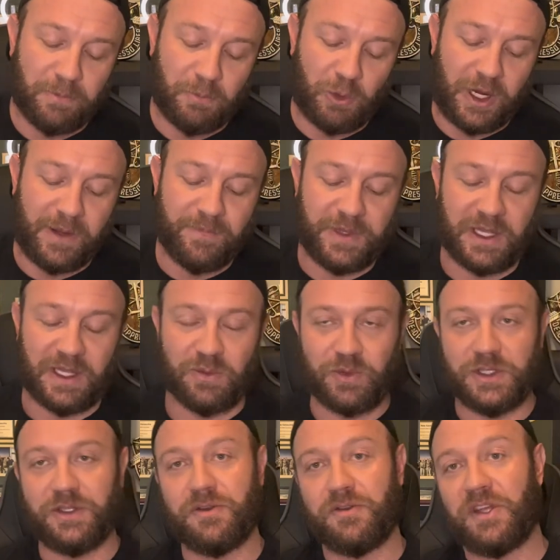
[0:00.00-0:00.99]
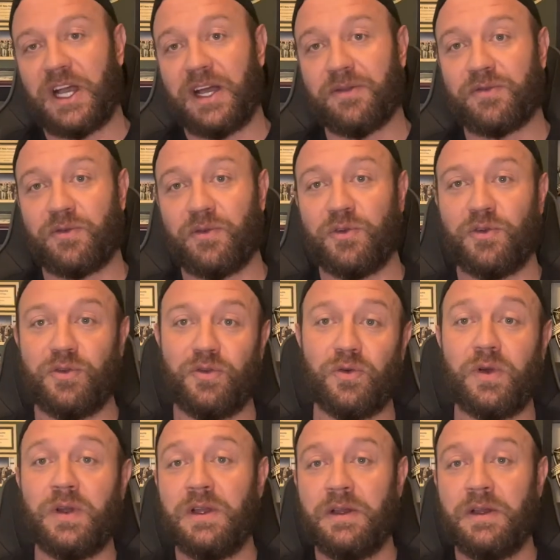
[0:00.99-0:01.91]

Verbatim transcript: right? And we do that through